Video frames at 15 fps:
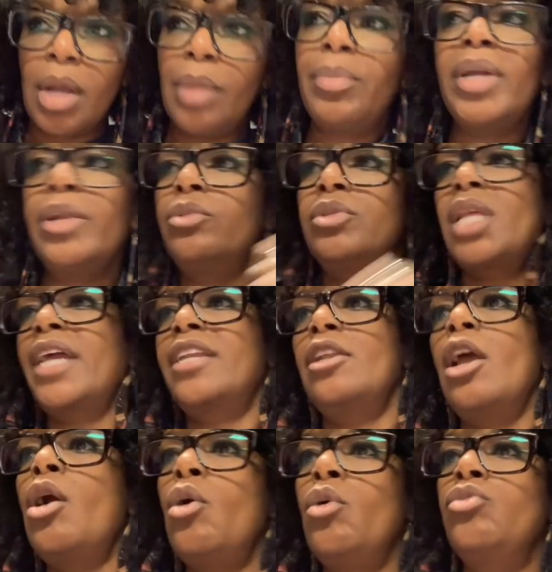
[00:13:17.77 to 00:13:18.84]
But it was like,
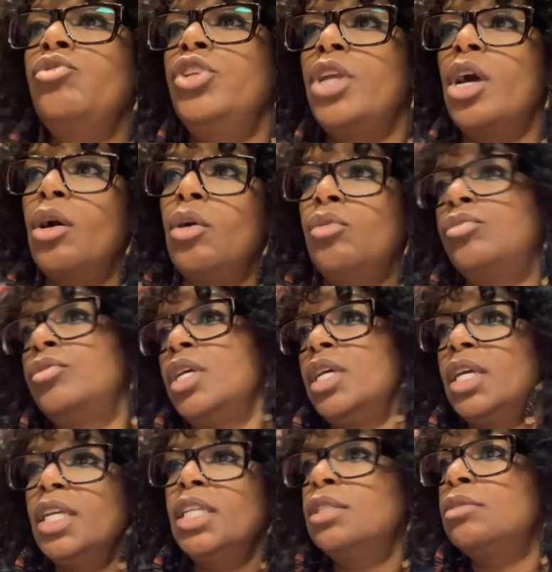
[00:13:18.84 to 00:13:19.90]
no, you know,
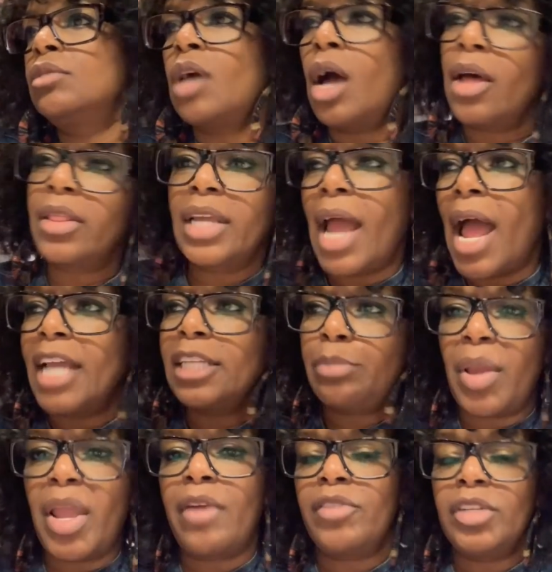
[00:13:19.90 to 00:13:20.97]
his the other guy's
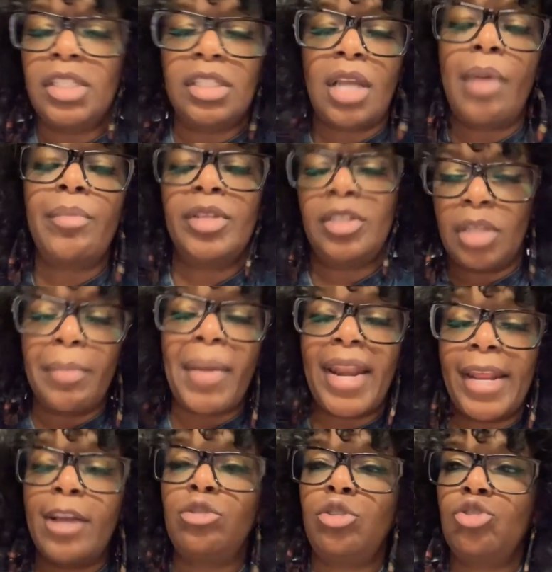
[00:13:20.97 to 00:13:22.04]
parents is coming,
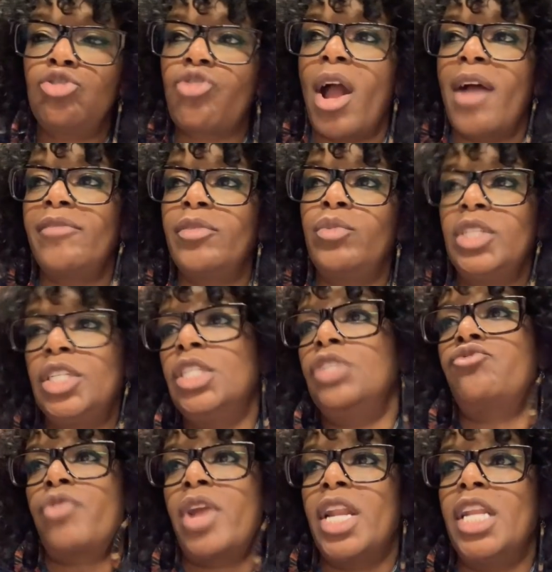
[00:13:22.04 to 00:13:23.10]
somebody else is driving. We
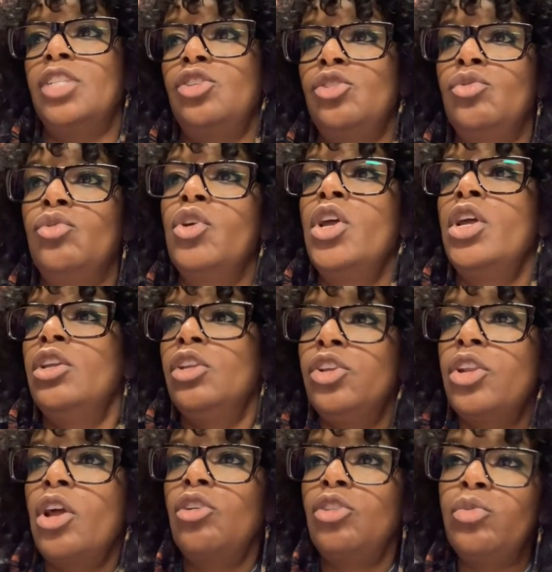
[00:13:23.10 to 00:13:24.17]
just ran into,
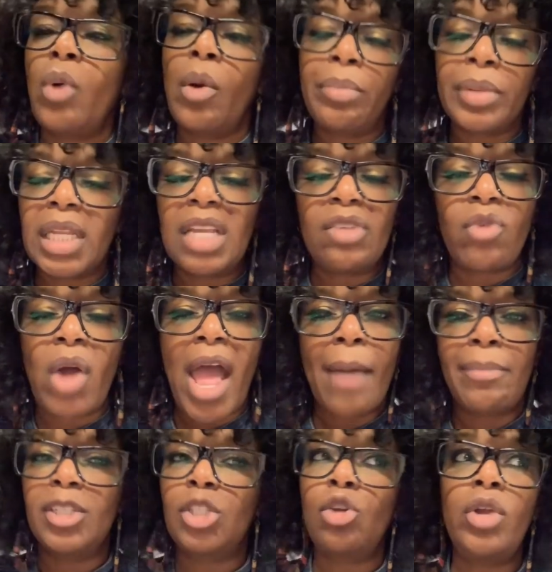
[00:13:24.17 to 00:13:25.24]
you know, you won't believe what
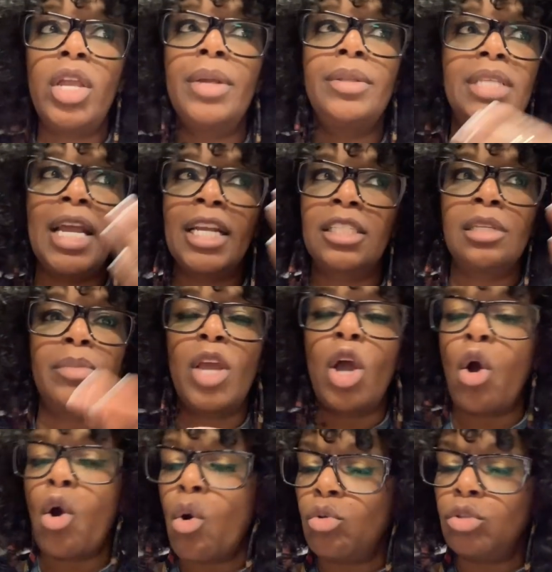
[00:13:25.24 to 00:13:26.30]
happened. So he texted me a
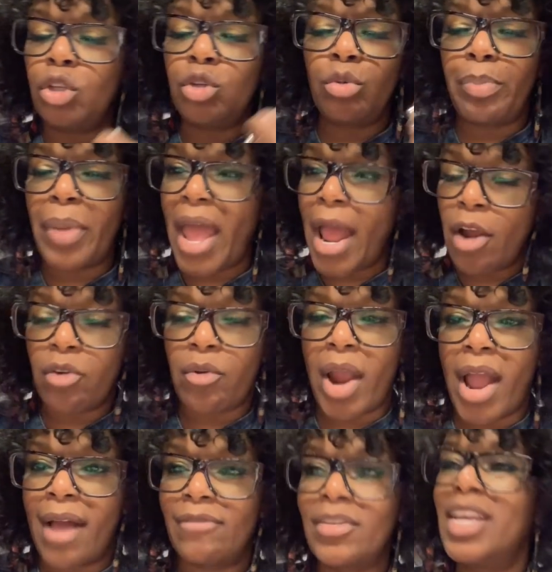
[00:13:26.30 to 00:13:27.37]
whole little
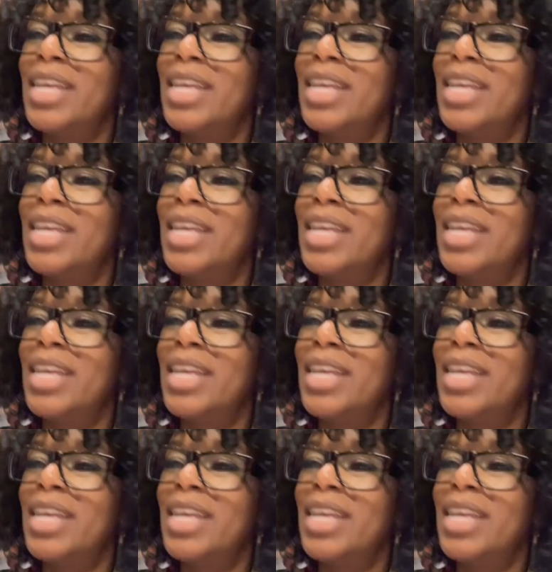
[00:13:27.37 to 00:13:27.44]
paragraph.